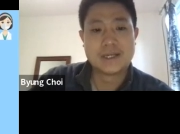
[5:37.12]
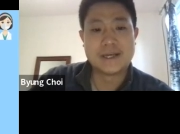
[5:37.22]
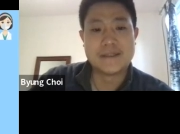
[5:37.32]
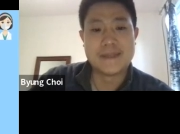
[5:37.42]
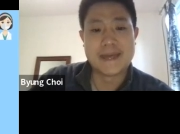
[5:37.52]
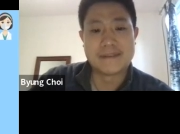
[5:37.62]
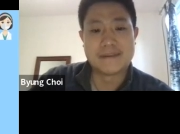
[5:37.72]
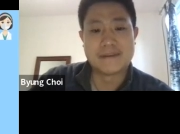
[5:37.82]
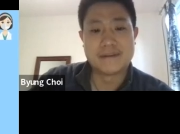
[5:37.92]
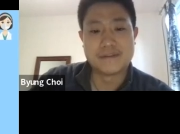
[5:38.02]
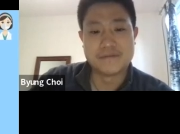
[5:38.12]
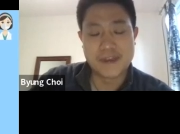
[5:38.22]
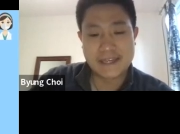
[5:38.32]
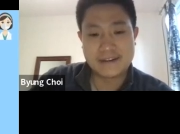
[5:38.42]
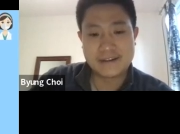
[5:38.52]
then the
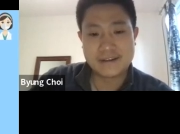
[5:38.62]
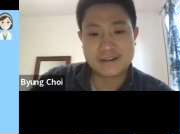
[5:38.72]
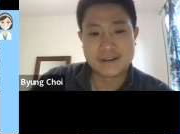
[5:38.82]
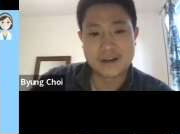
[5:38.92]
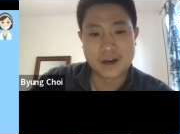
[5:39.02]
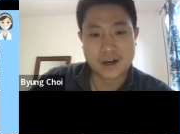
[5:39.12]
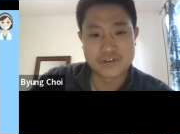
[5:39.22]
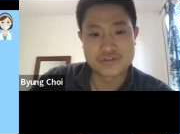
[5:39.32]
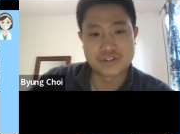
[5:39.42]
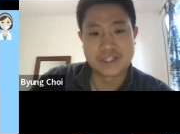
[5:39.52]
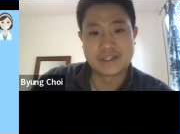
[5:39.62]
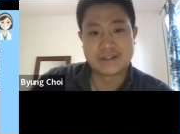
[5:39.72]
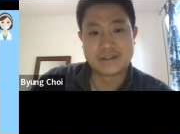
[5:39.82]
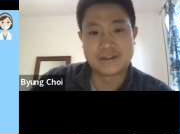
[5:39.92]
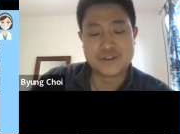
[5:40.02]
vein, artery,
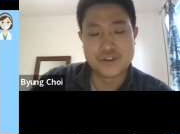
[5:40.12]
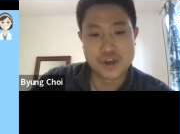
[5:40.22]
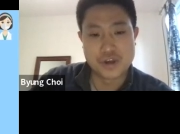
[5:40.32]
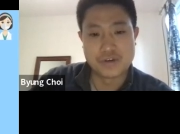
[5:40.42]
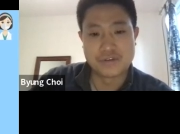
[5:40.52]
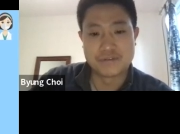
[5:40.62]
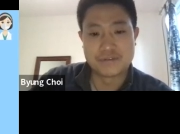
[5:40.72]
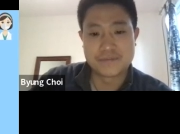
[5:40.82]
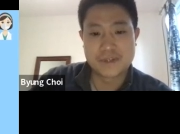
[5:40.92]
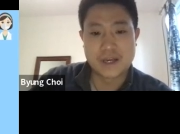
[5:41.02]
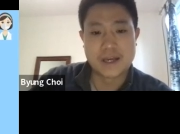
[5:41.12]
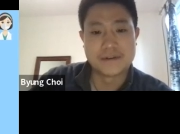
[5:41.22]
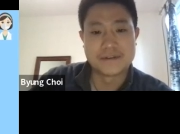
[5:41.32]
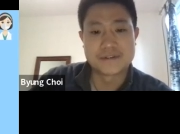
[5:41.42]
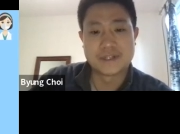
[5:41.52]
nerve.
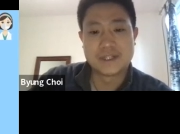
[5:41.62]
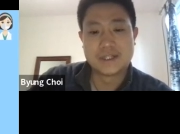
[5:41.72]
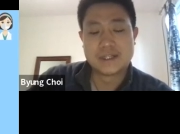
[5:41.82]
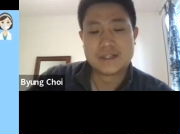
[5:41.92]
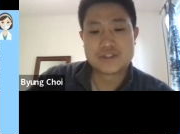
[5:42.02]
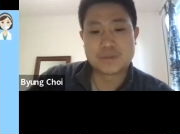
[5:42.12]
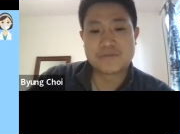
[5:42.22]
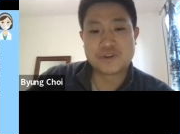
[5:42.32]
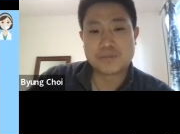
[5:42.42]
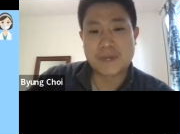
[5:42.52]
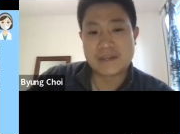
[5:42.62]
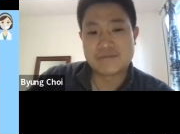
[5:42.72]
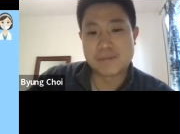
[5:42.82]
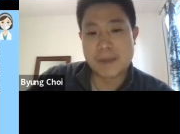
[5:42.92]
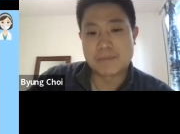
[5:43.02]
And some of you may
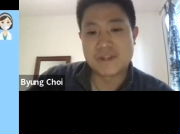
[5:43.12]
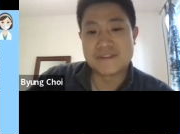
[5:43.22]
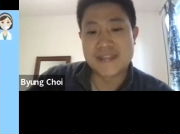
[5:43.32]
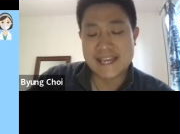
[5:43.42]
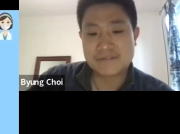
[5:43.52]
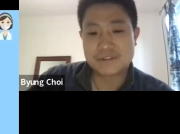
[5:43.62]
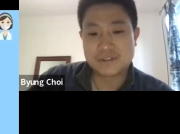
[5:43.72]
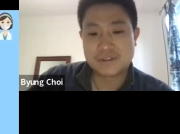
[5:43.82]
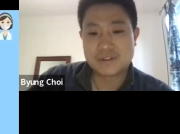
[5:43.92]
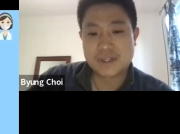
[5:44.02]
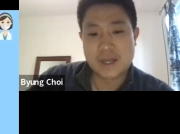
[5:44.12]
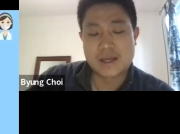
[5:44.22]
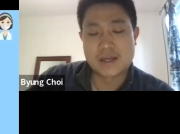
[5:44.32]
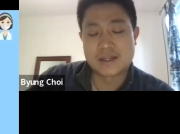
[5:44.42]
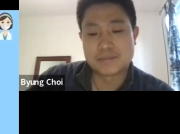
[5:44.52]
remember navel,
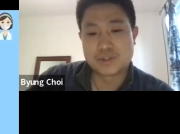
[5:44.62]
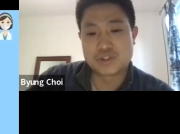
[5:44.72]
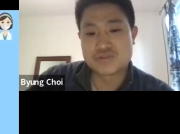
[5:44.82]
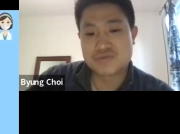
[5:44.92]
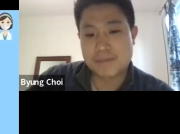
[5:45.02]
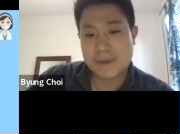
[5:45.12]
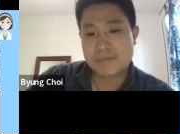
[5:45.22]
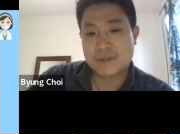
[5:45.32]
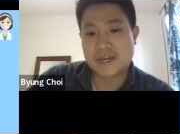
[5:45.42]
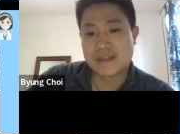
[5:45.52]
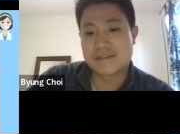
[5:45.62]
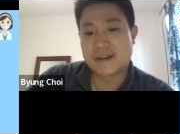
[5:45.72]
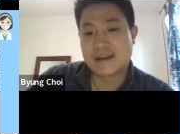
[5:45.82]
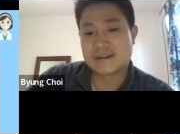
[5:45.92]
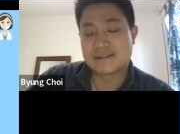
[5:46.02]
but just remember
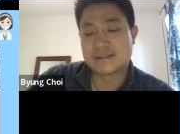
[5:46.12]
that